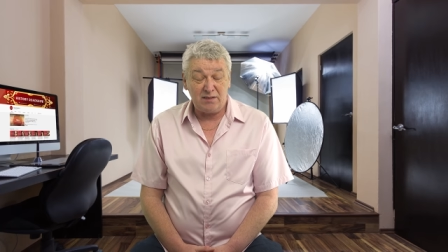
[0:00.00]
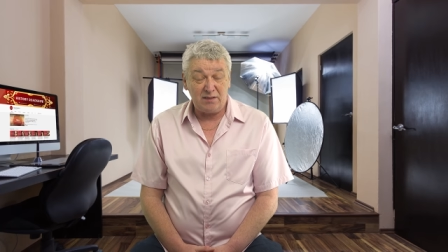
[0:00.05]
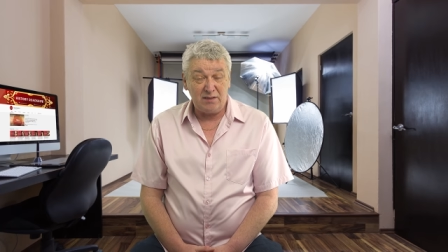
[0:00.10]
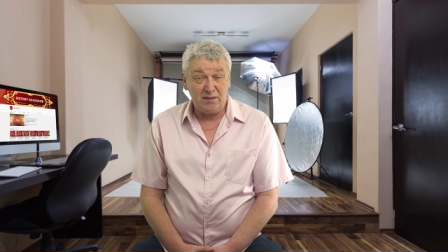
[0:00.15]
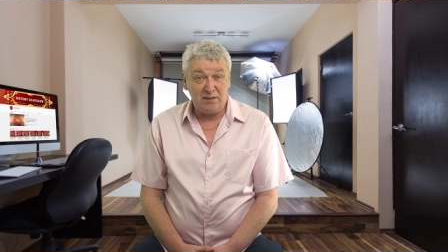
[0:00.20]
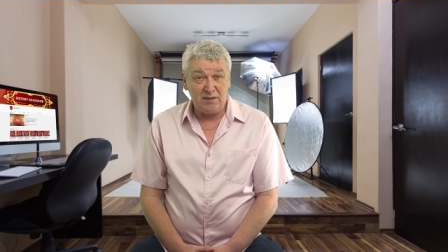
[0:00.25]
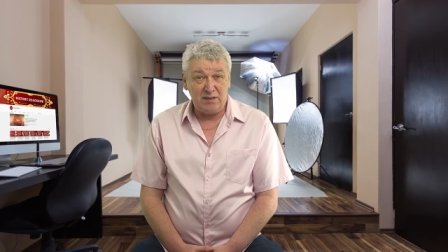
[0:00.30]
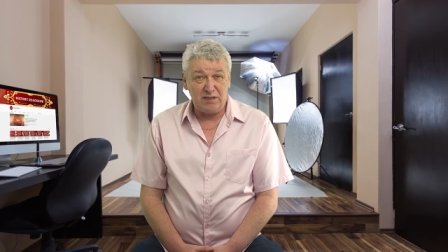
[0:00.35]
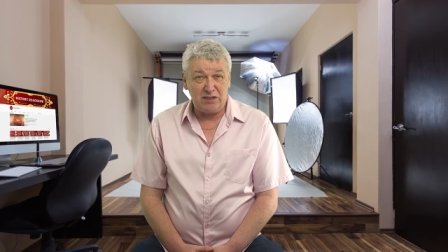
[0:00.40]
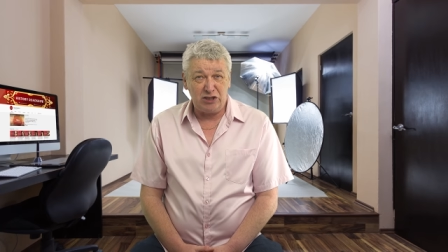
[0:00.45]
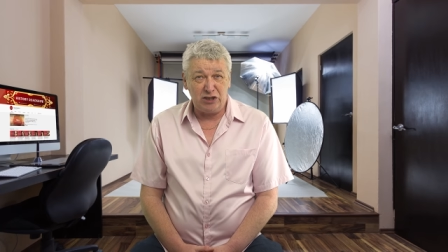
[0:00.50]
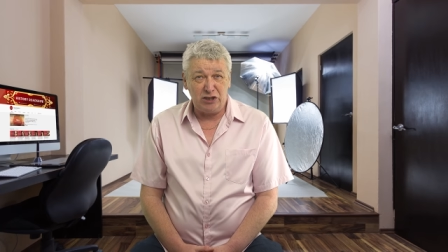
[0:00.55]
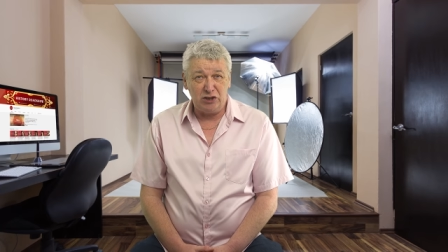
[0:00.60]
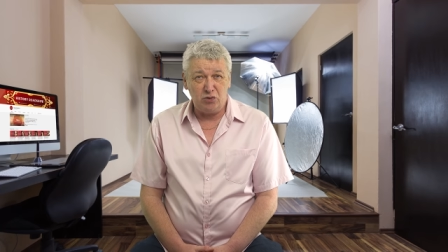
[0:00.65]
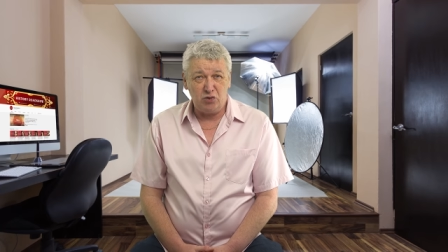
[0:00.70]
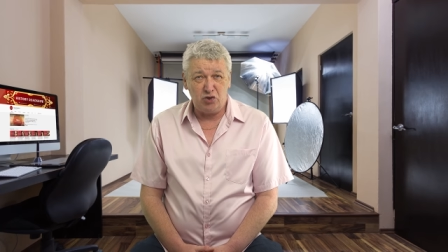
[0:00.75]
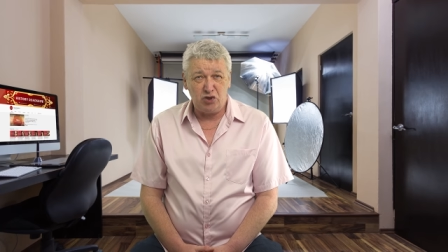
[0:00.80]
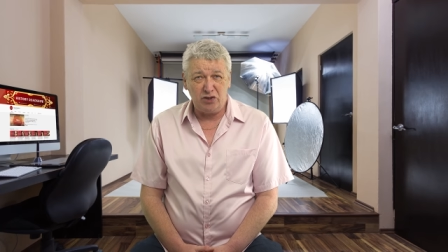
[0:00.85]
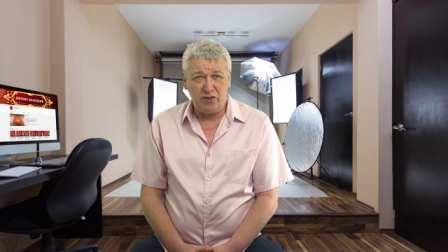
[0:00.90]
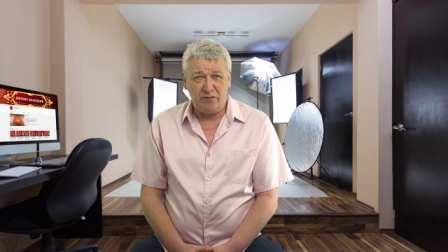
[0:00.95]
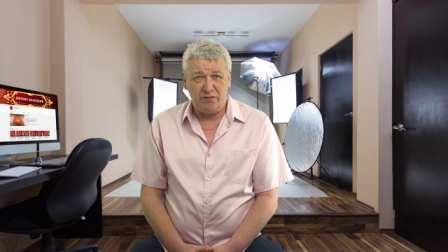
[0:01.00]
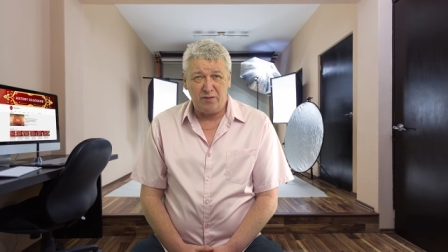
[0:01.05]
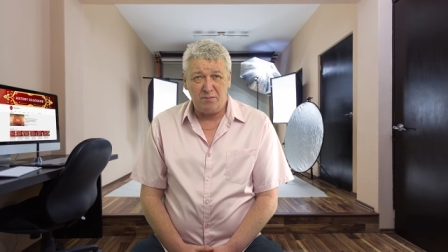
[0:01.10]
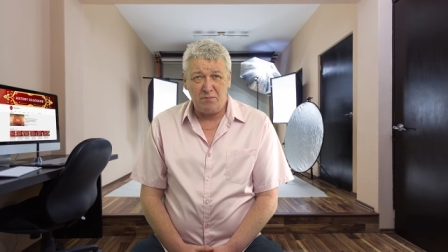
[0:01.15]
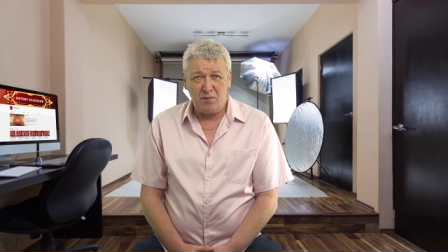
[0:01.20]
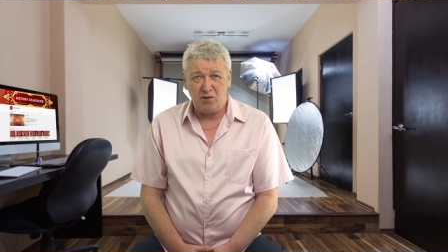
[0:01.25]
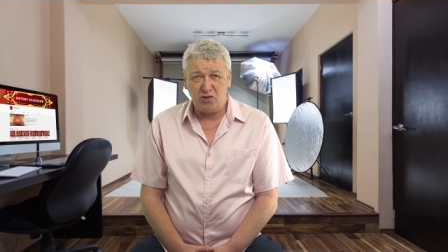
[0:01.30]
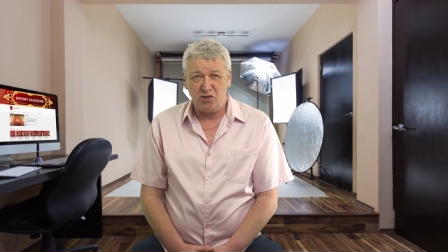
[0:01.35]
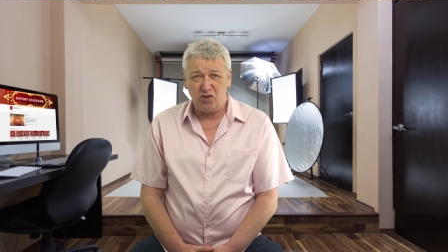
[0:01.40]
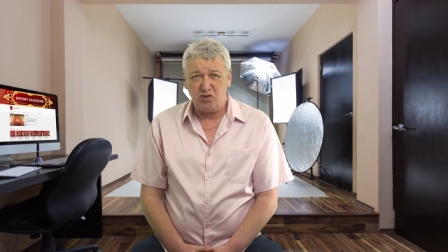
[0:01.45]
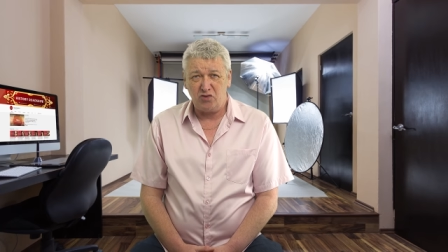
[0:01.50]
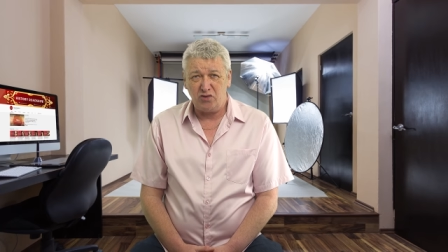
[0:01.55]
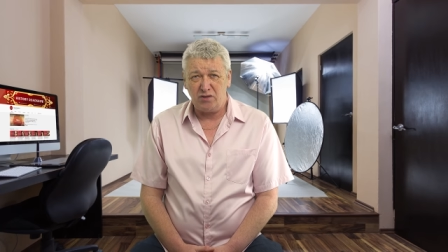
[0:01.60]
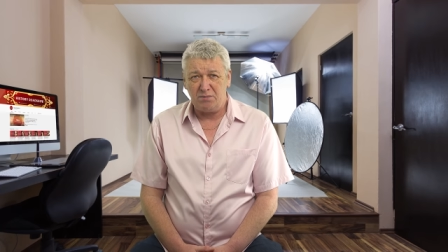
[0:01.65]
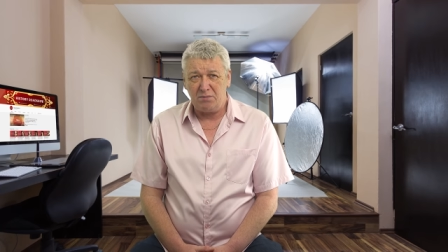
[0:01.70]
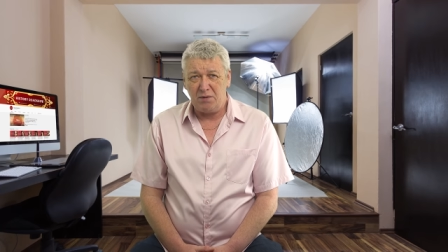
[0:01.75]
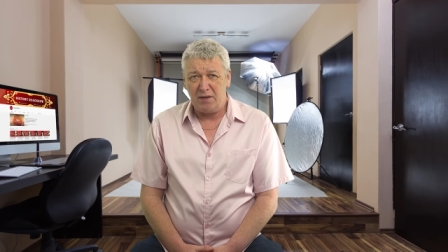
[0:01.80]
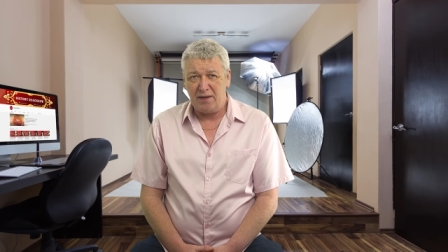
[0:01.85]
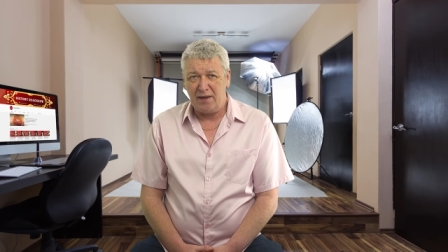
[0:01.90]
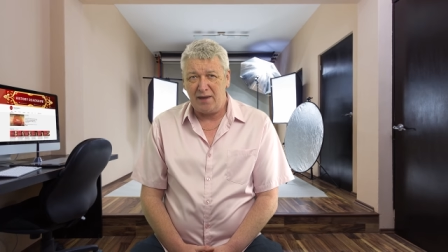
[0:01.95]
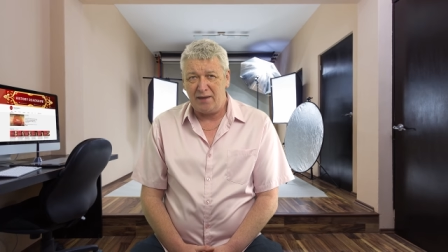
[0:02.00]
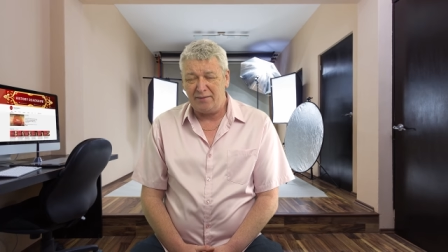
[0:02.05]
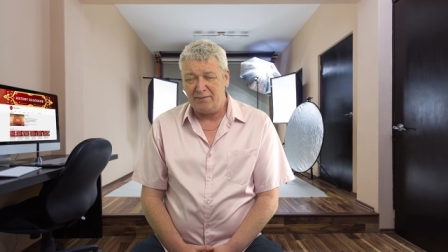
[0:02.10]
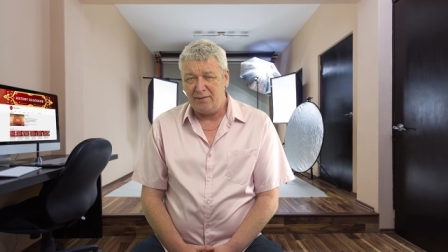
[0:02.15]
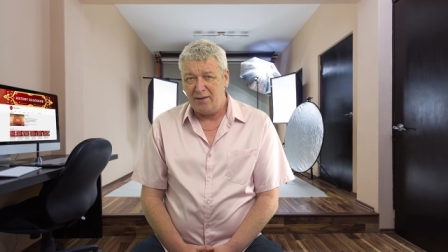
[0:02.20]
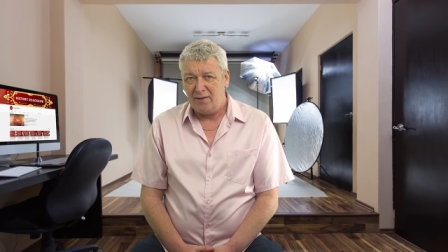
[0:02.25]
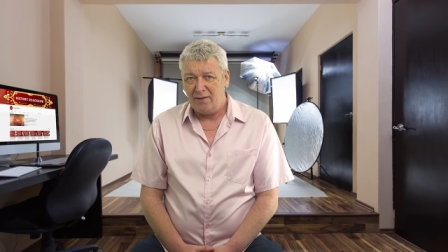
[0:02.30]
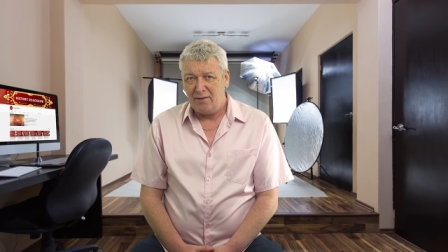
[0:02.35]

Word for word: the dissolution of the monasteries began.